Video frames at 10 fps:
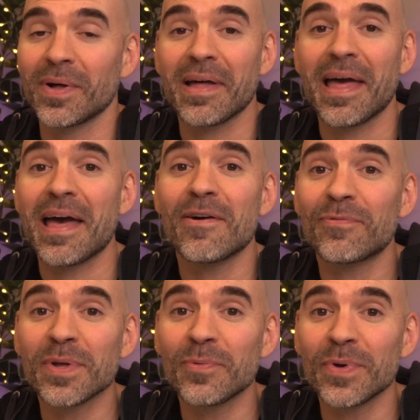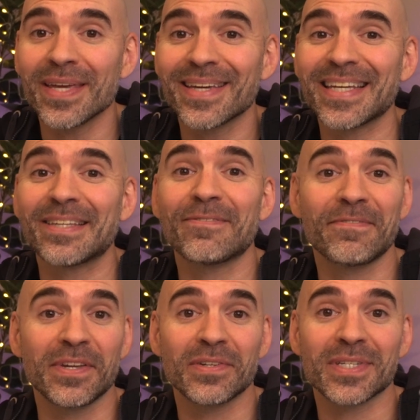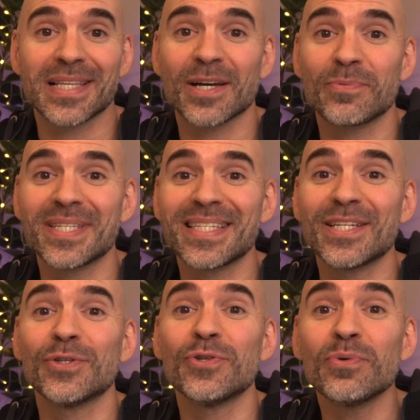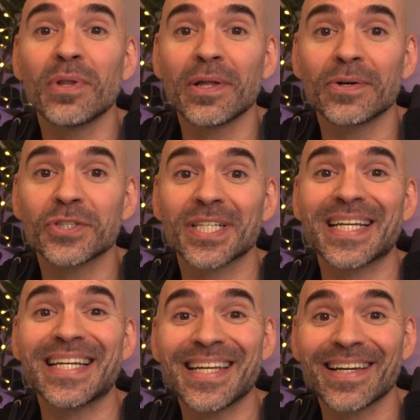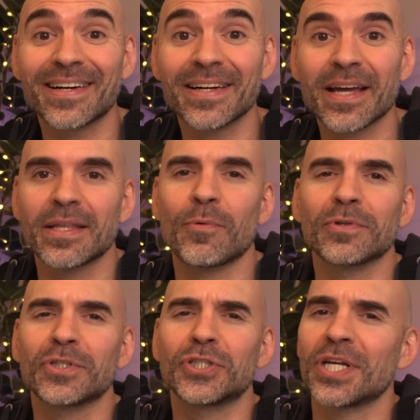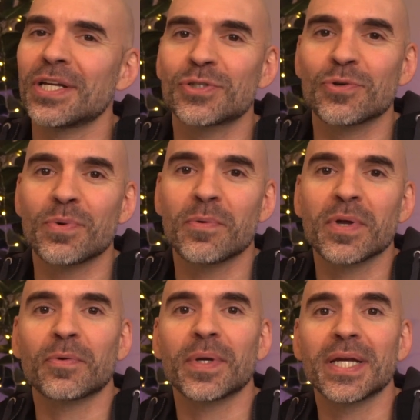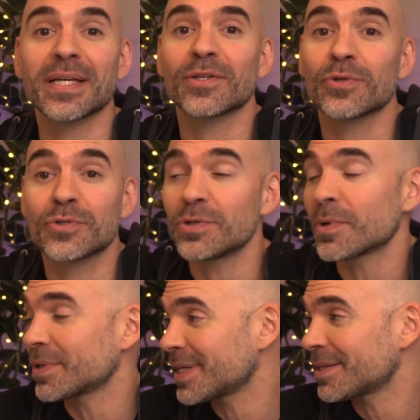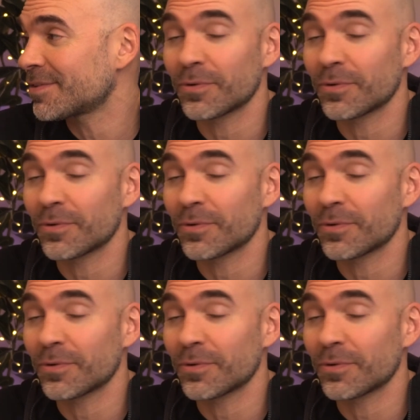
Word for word: Well, every week it feels like we see a new launch in A I that will change the way we create and consume content